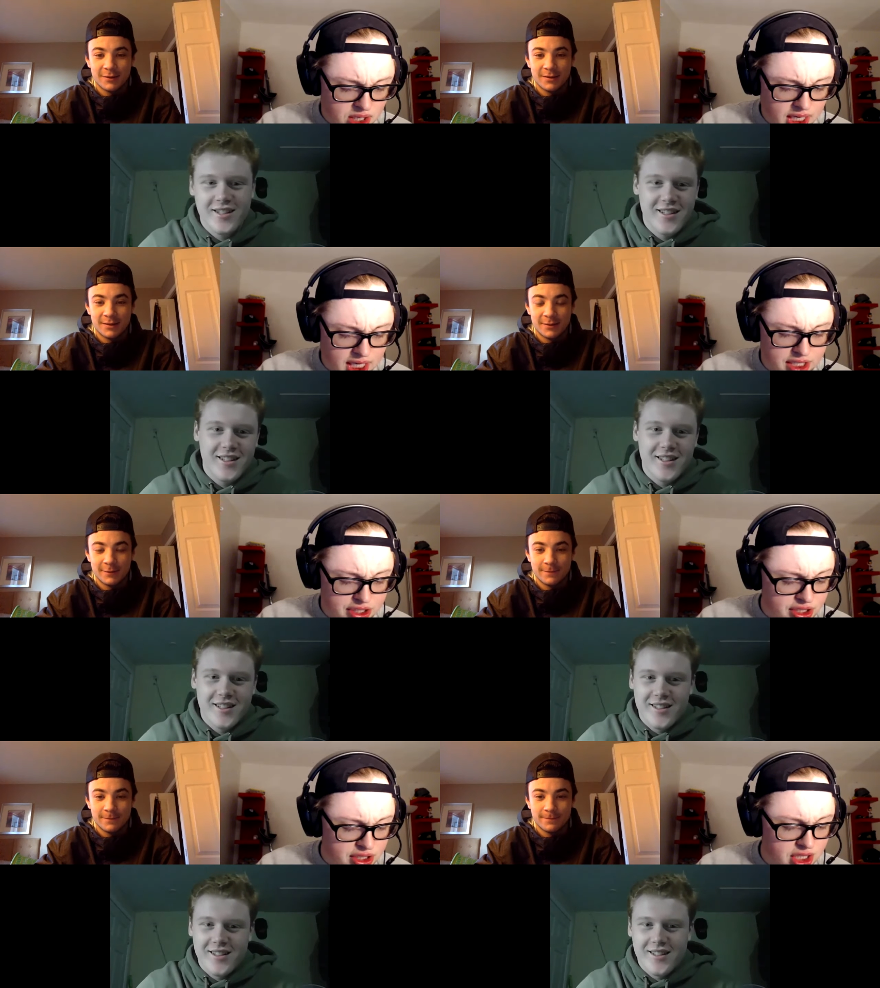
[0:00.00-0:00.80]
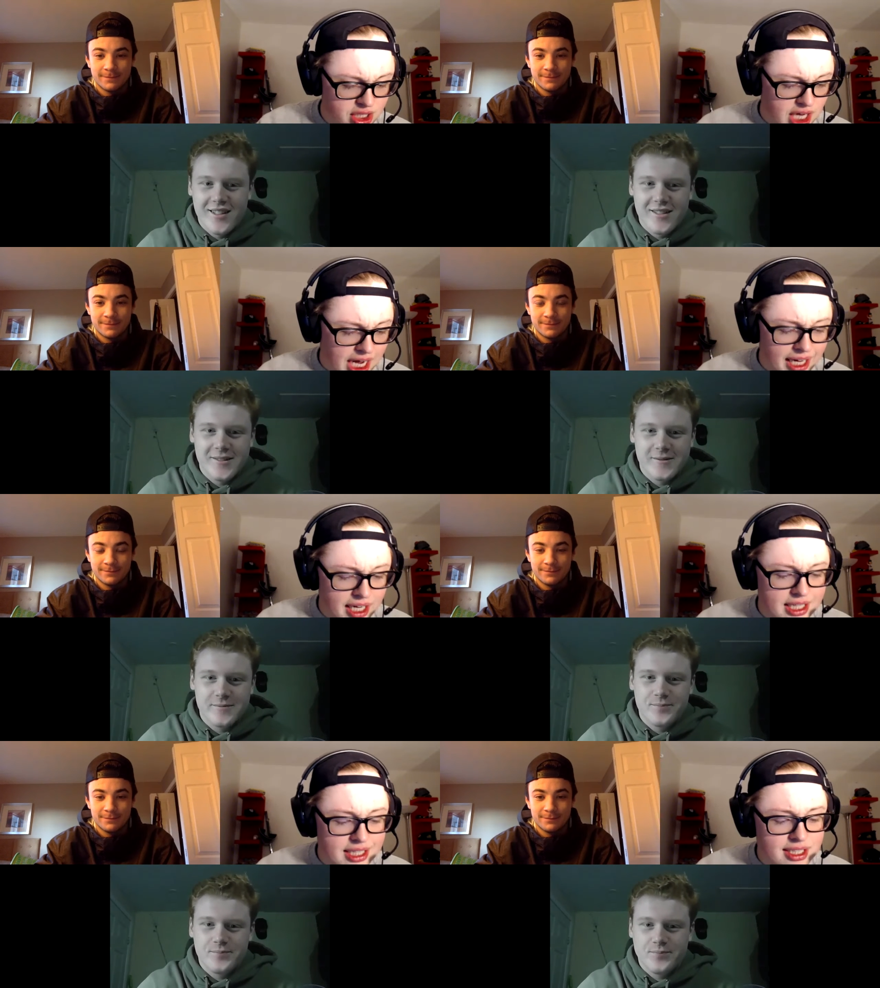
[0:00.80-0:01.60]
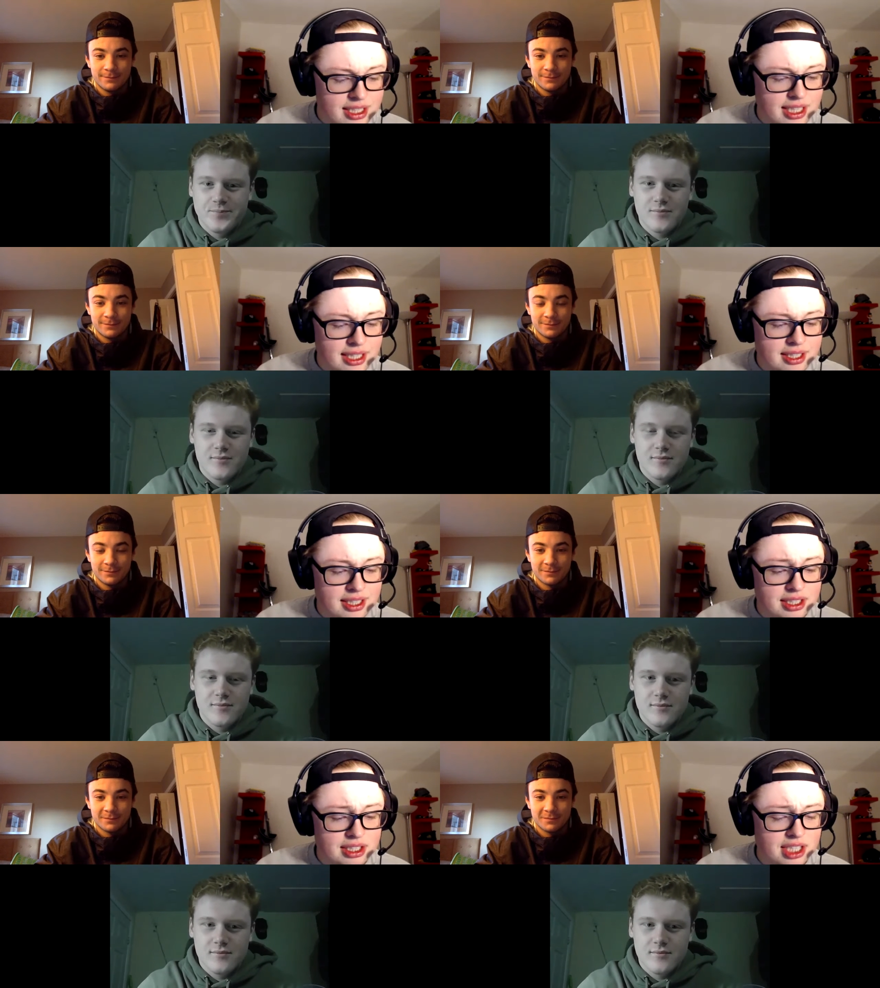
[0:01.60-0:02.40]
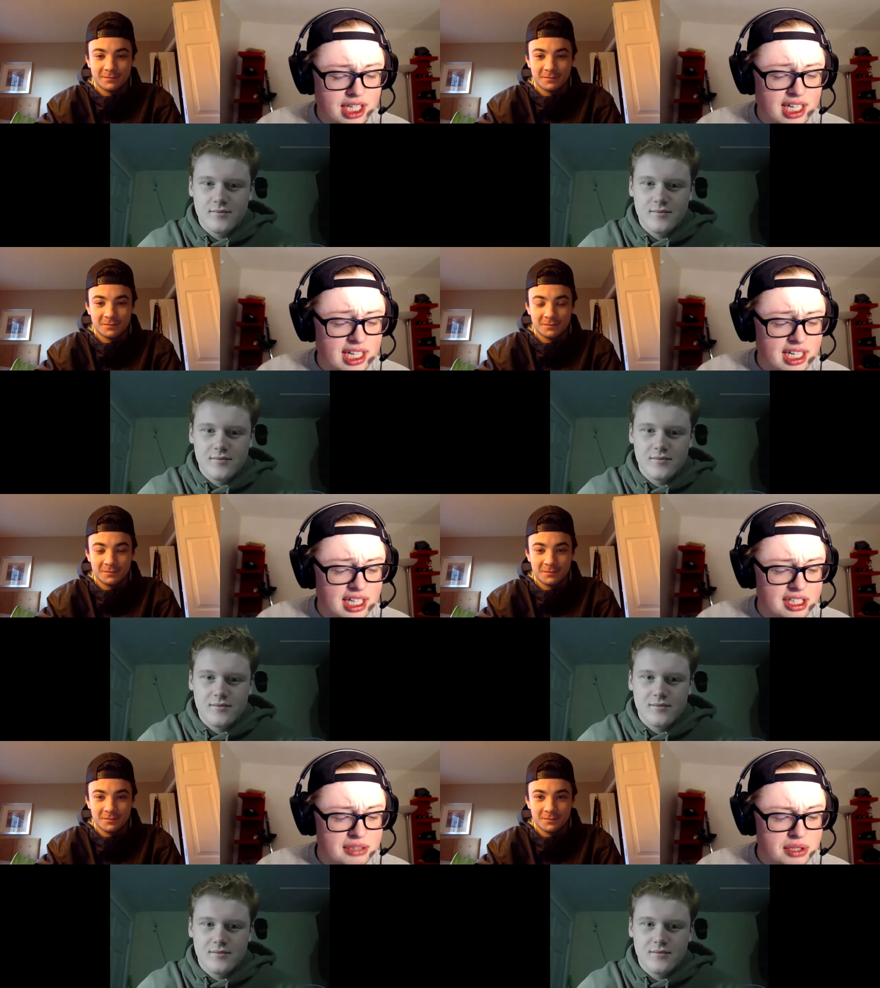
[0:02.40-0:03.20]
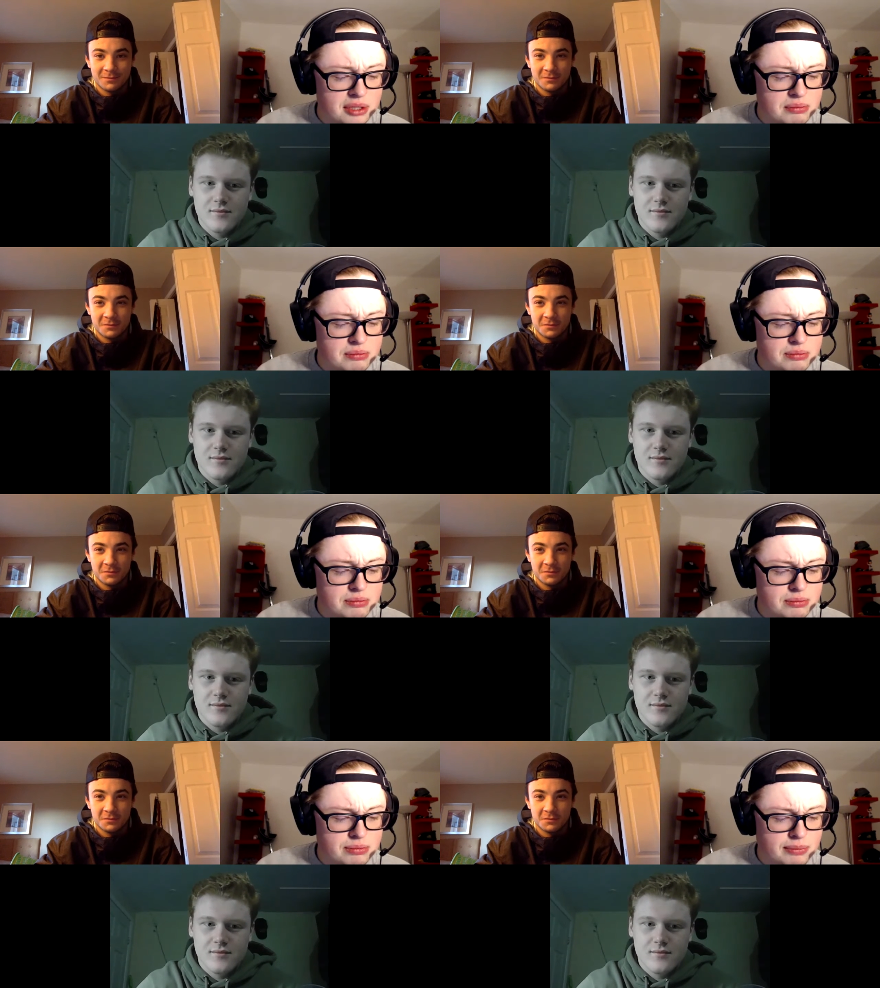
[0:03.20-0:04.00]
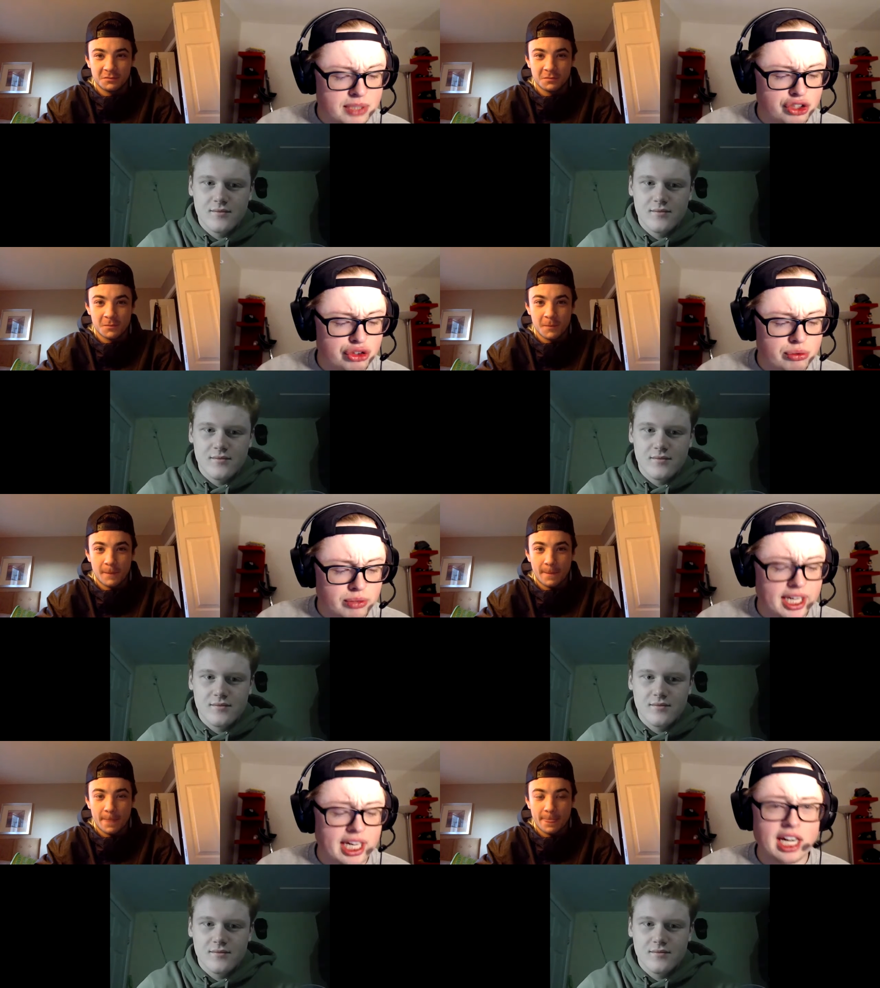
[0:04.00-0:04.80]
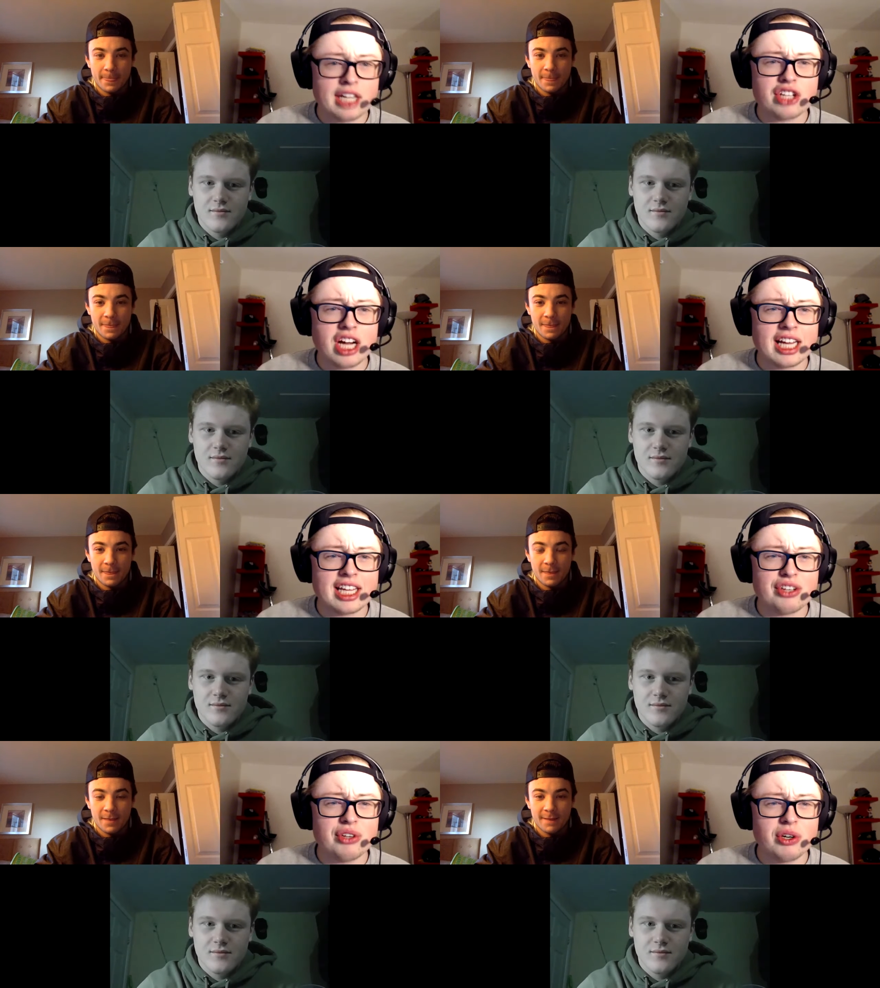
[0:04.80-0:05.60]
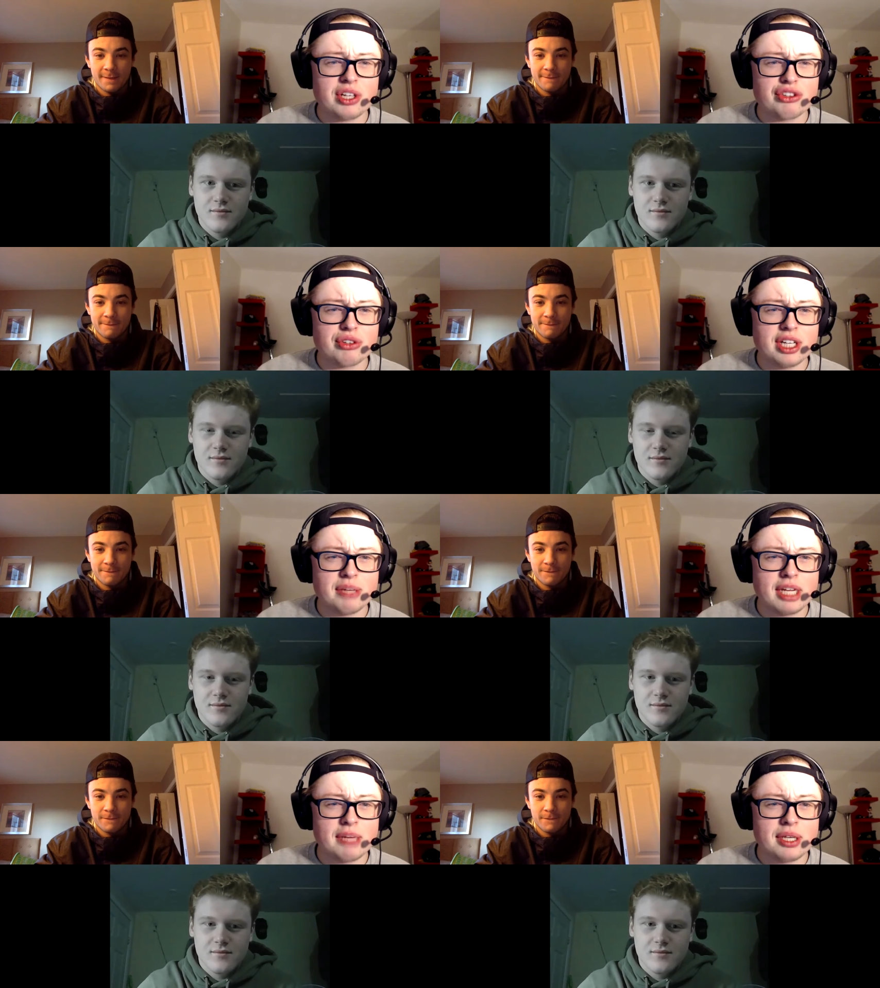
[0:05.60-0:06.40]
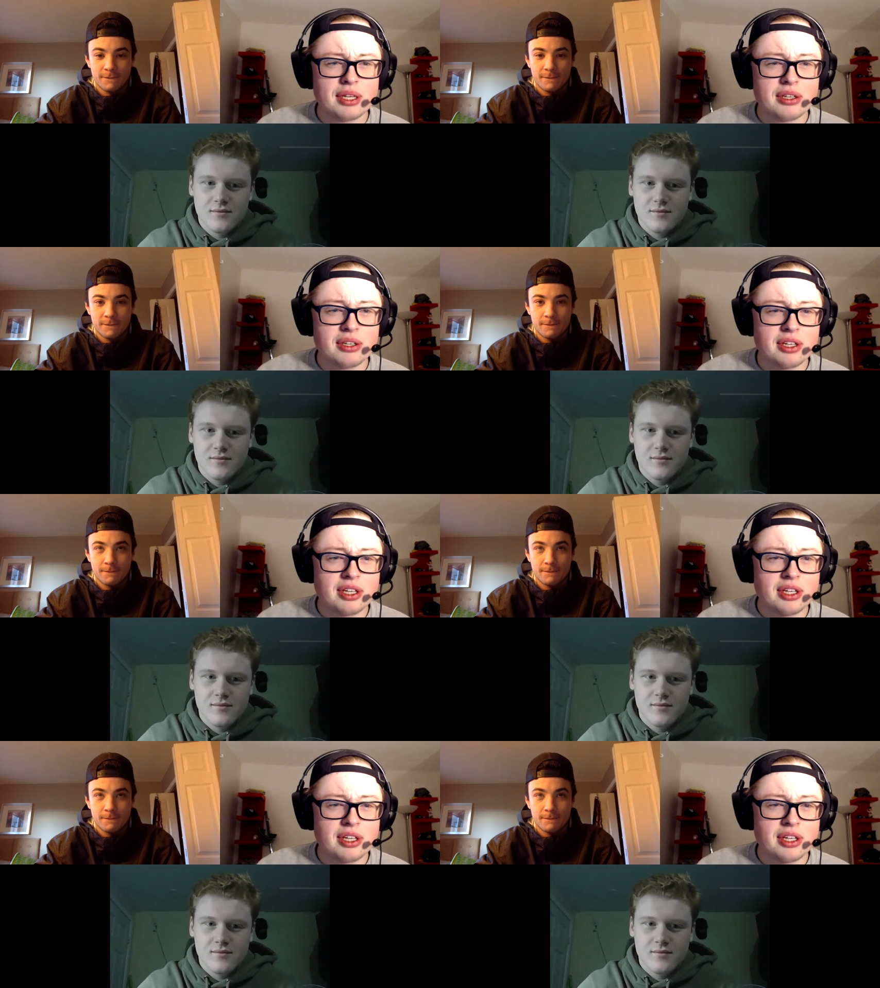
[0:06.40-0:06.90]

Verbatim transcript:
Speaker 1: okay, I this is uh from Katrina. Scott, I think you know Katrina, maybe.